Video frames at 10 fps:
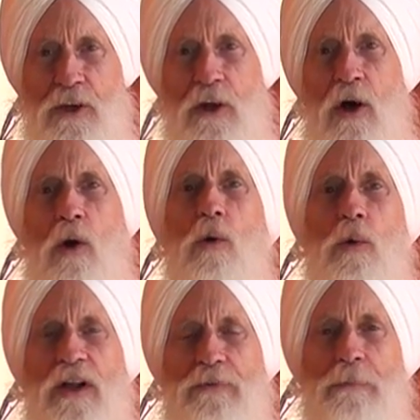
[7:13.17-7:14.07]
to know
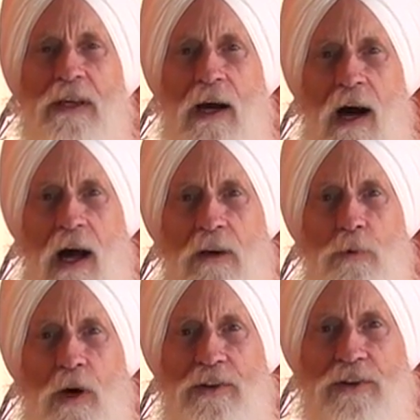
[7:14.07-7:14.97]
what's
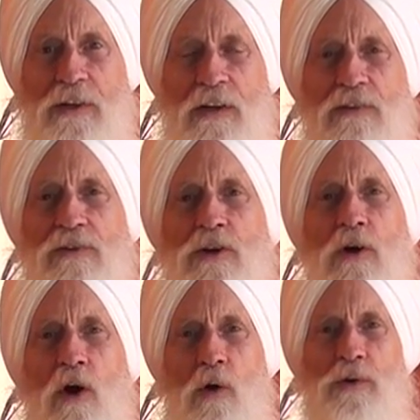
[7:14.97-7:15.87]
beyond what is
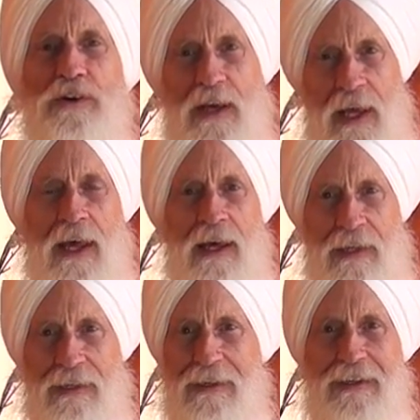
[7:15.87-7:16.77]
your own
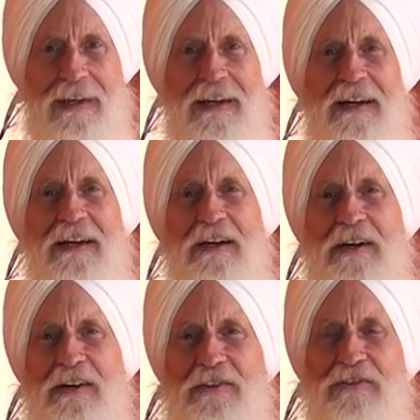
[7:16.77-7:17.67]
ken,
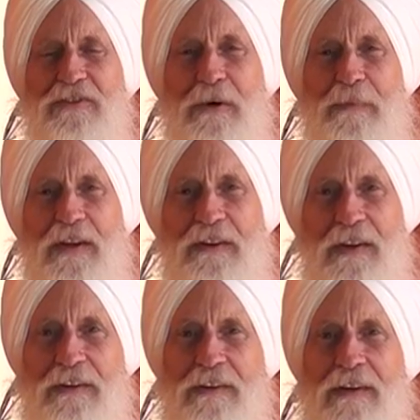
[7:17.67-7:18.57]
is something
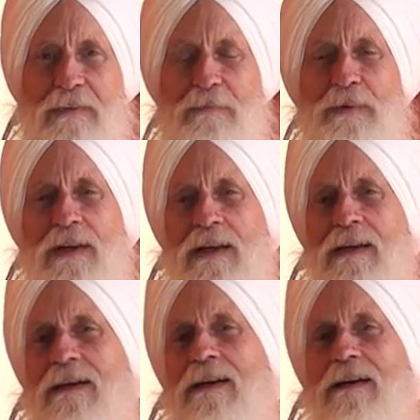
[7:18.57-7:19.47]
that can
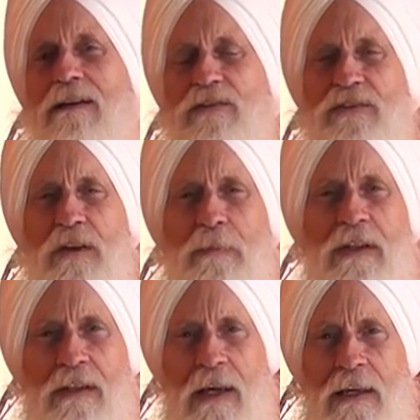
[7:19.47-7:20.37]
be
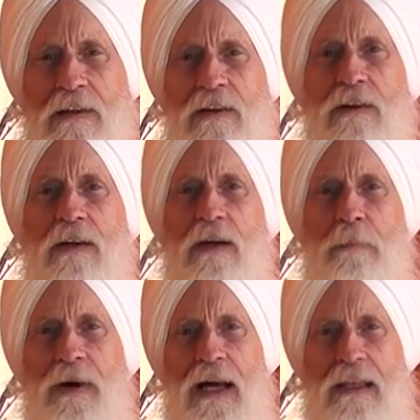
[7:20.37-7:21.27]
stimulated
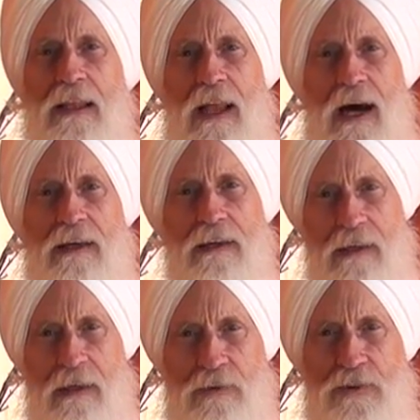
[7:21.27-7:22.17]
by
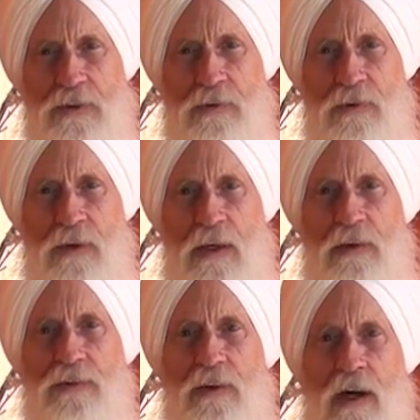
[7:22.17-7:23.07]
locking into
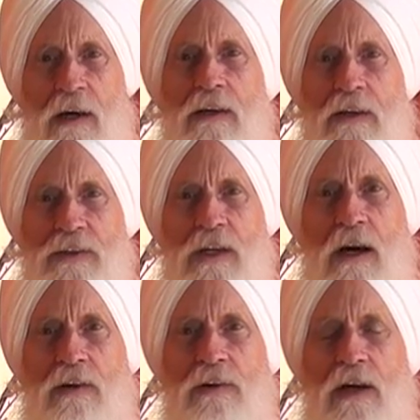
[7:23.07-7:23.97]
this Agya
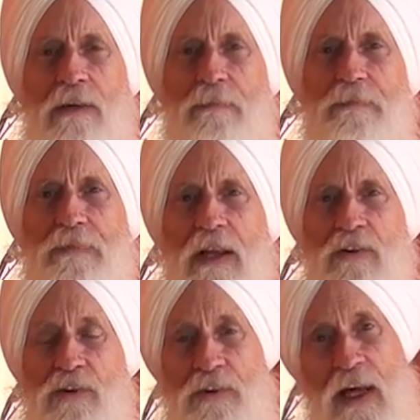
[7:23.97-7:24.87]
chakra.
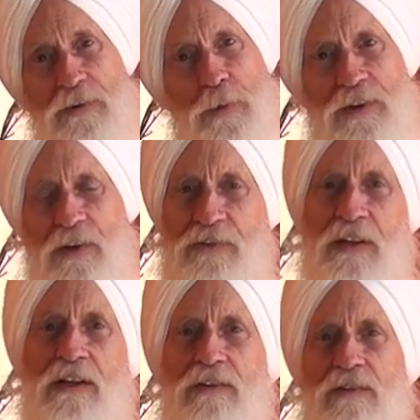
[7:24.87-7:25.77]
And so that's what this
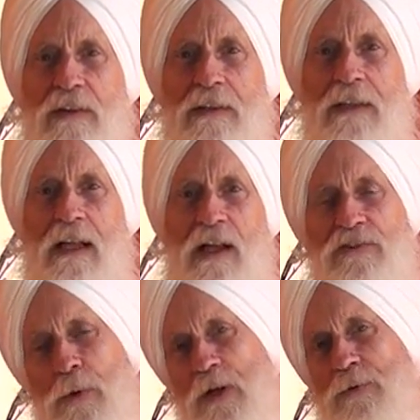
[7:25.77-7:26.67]
is.
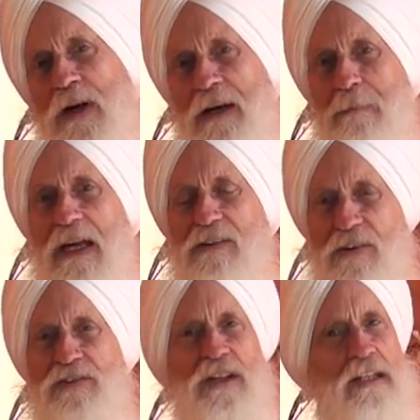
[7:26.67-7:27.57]
And so what he
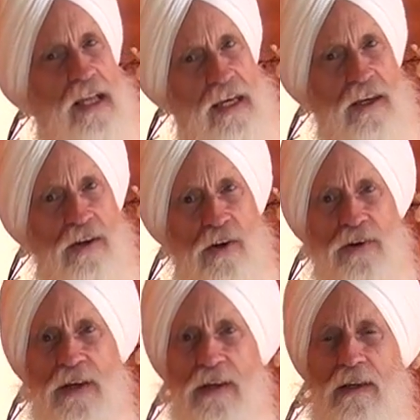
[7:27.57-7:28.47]
recommends is sit like a
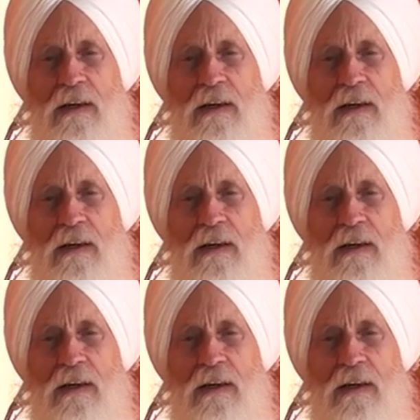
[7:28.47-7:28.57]
yogi